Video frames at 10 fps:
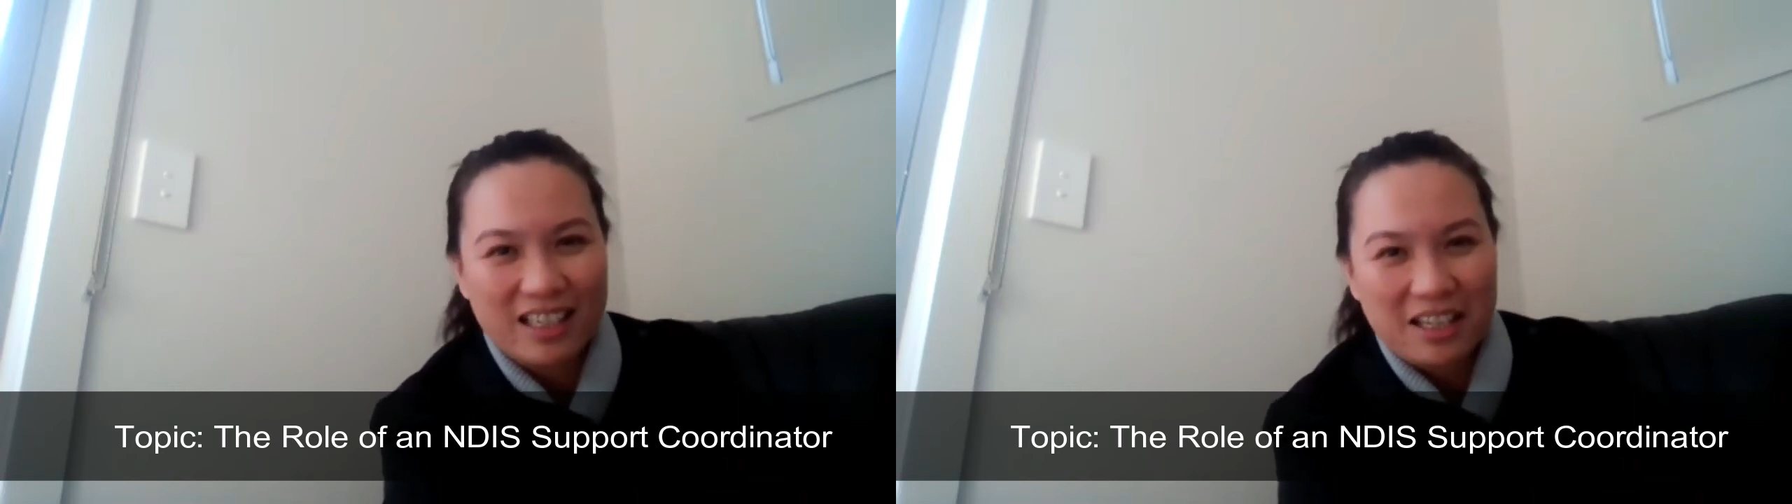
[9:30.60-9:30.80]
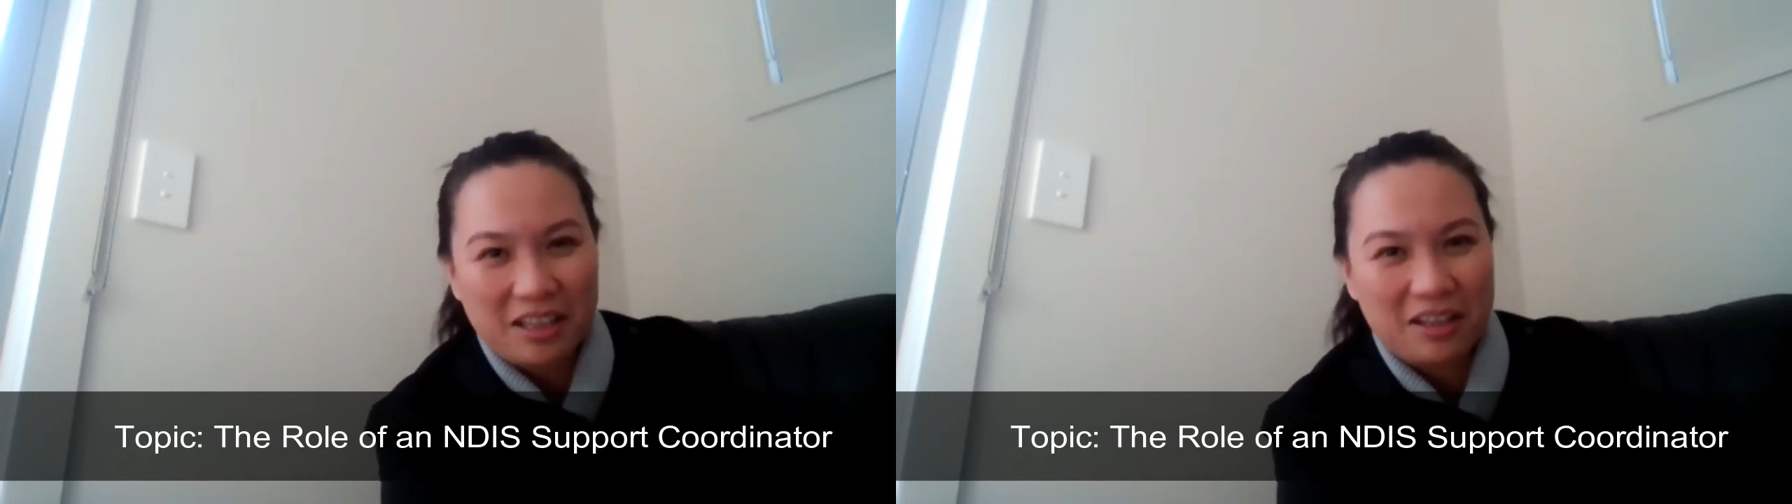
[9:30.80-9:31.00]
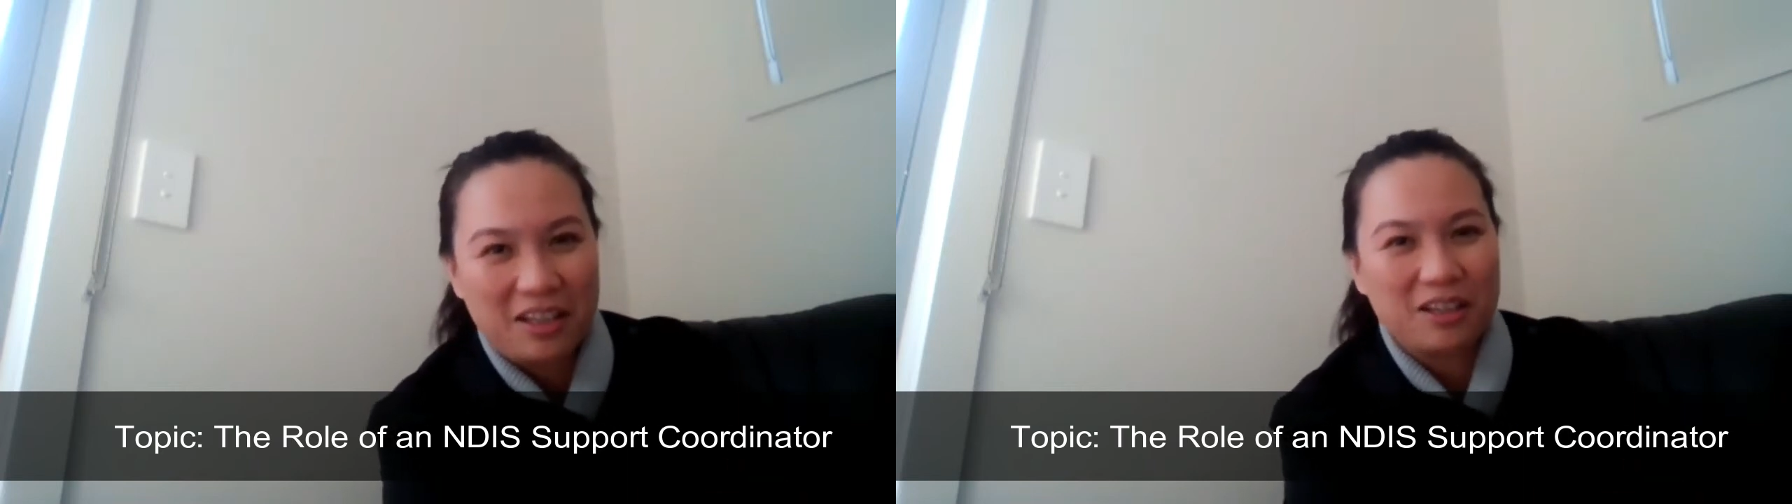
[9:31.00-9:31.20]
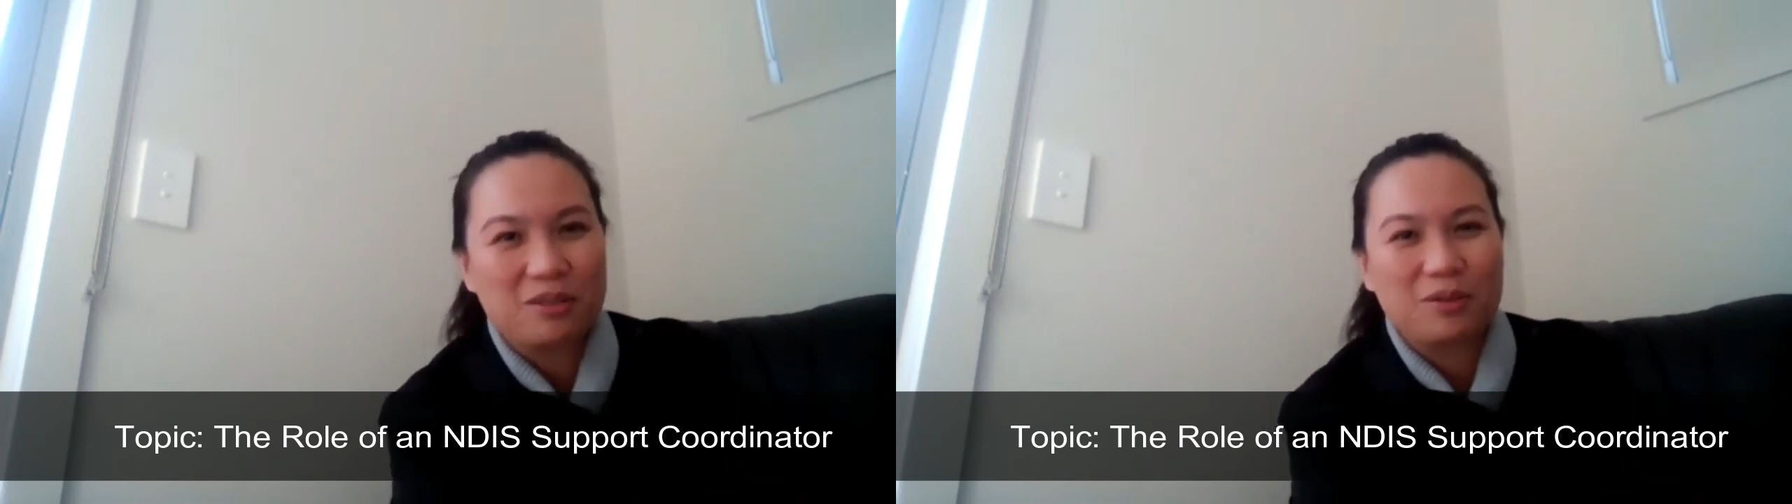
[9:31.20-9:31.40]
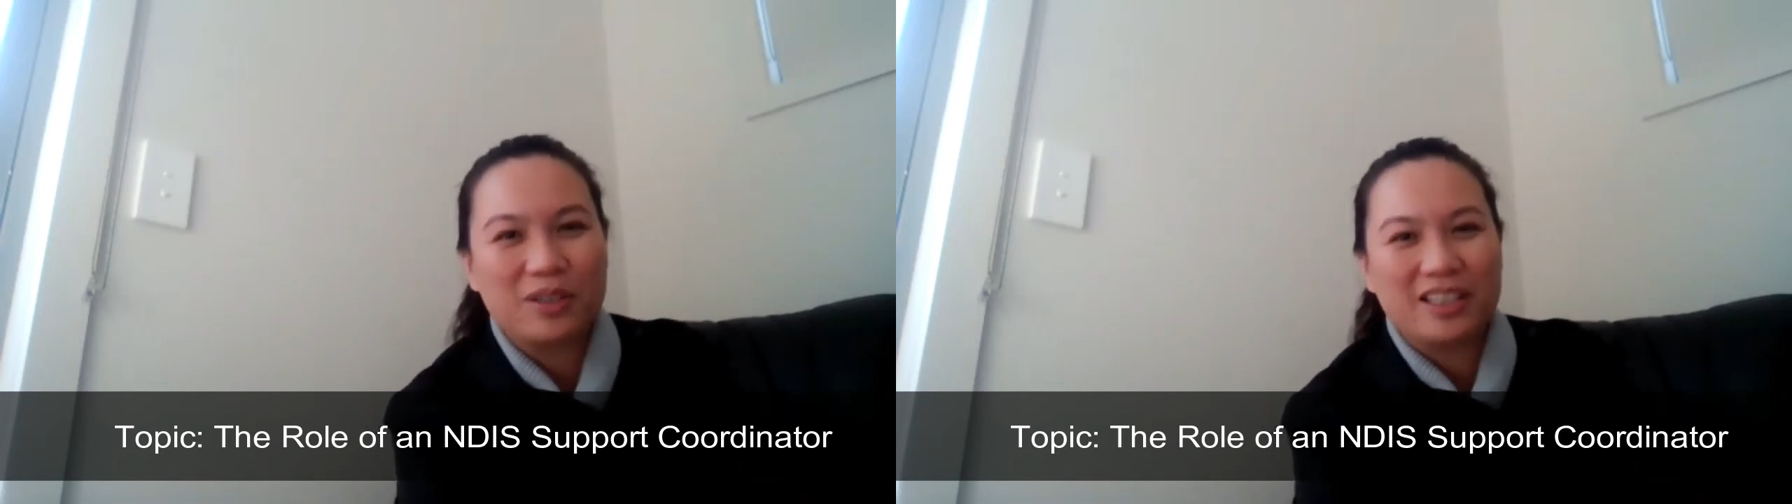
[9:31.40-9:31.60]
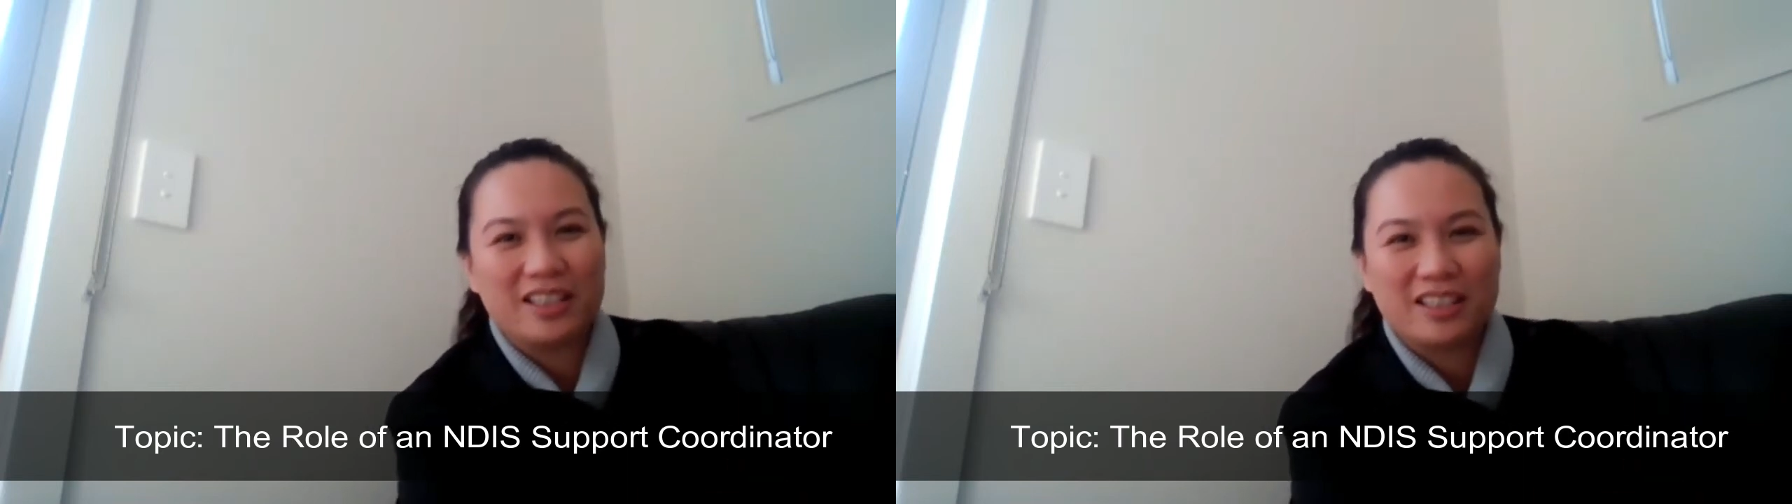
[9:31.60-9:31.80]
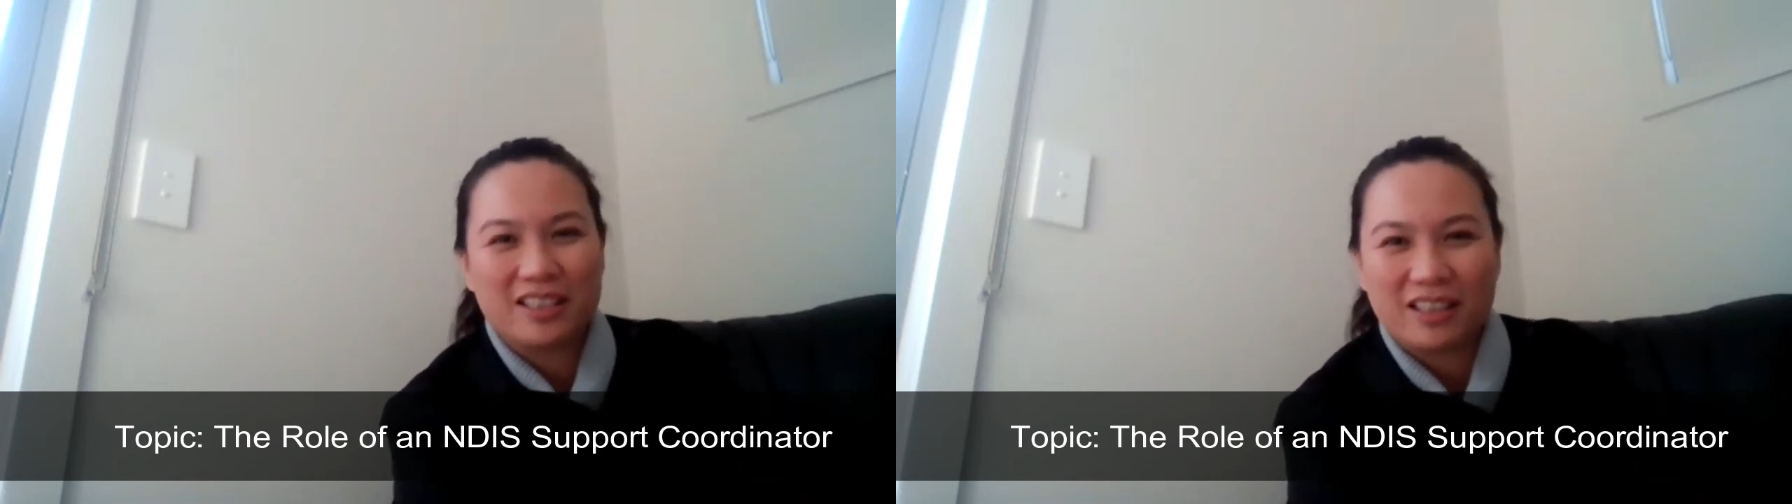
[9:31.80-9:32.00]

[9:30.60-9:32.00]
Then the other one is